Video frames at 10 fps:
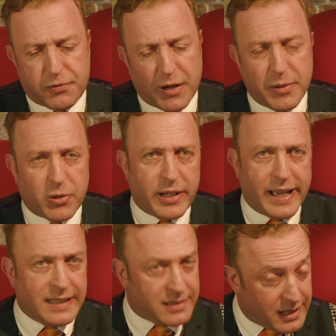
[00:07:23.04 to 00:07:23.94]
February
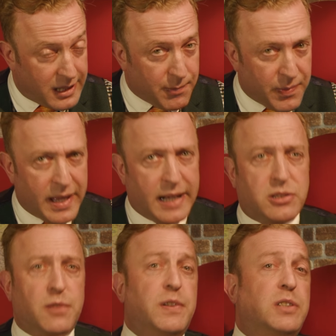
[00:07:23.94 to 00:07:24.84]
18th, a
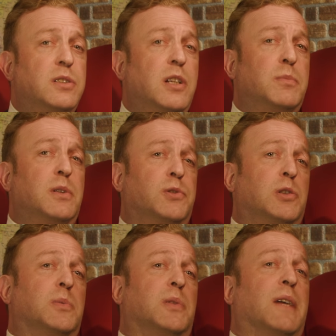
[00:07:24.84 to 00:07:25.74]
sufficient number of
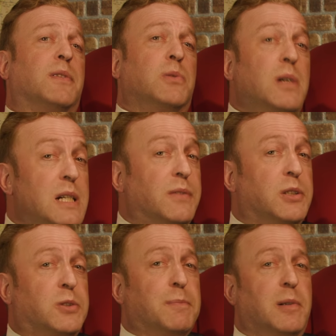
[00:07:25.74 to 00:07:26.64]
troops have arrived
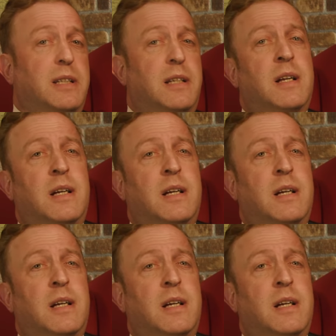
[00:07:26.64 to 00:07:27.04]
in Tripoli,